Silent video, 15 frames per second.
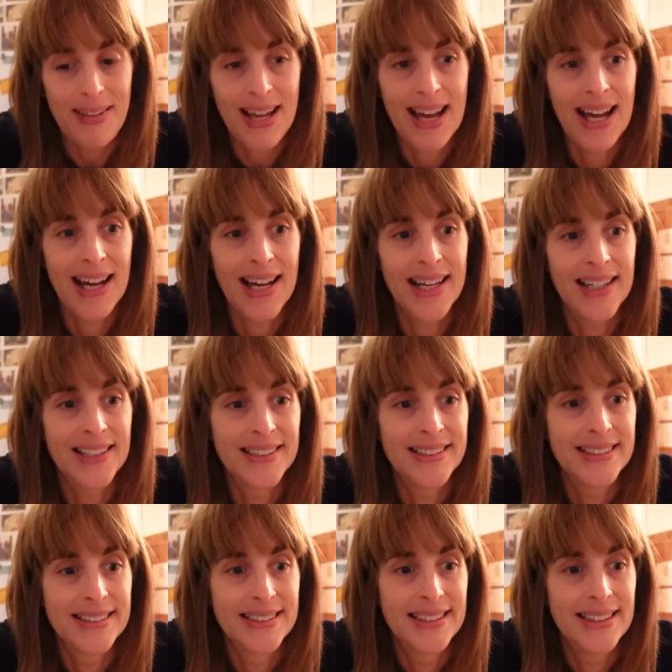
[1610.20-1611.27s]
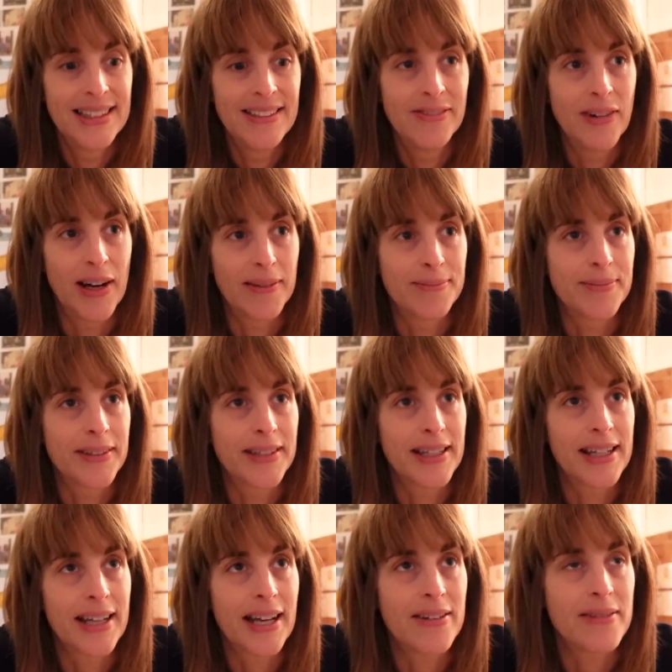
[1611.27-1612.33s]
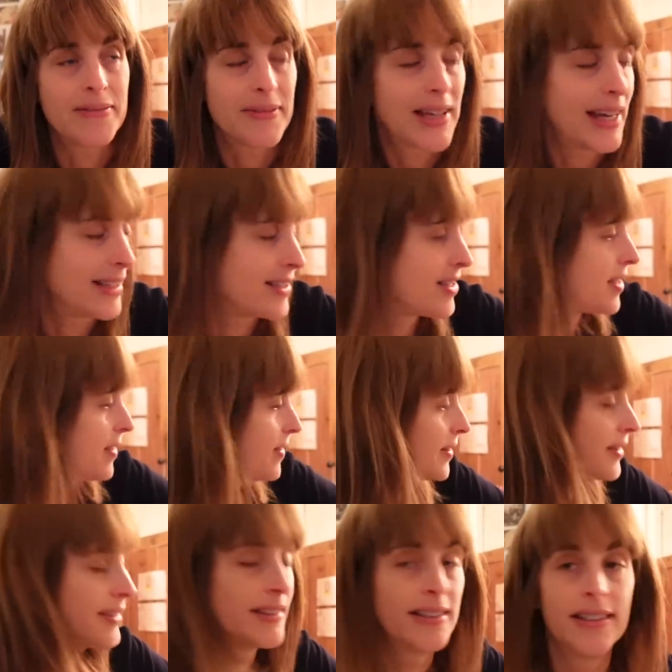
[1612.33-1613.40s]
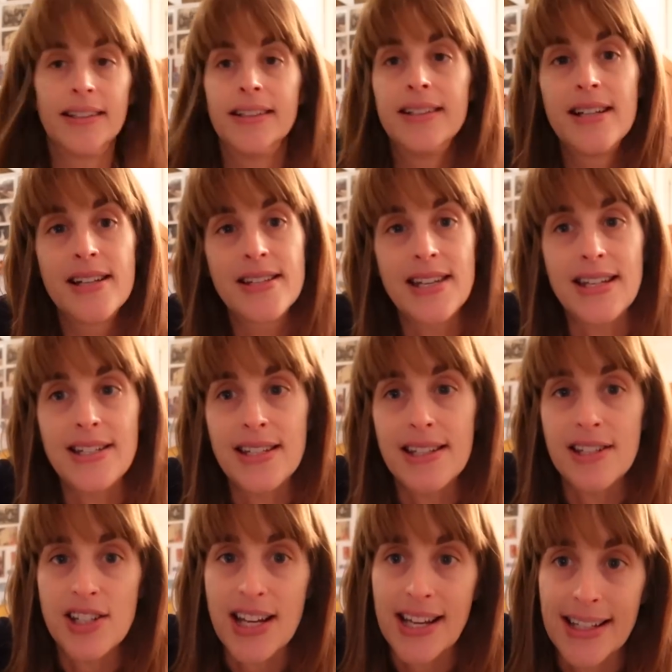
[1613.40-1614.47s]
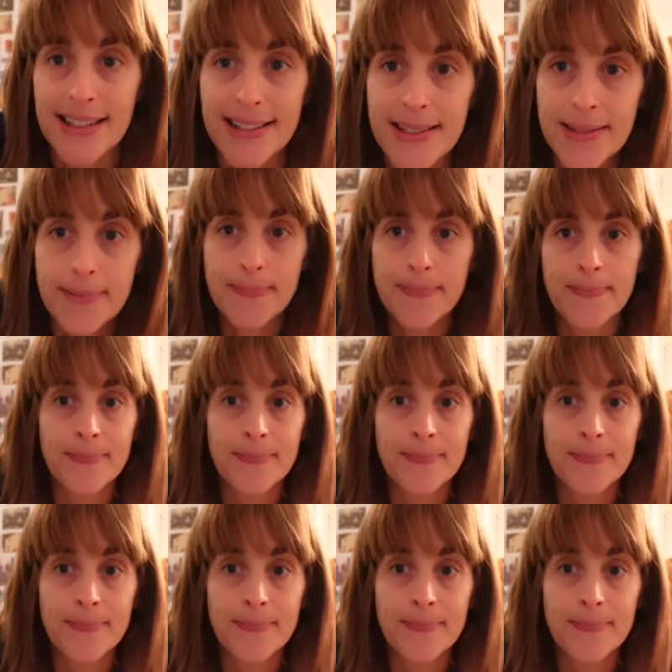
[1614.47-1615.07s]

Right, I'm gonna go and see to the chickens.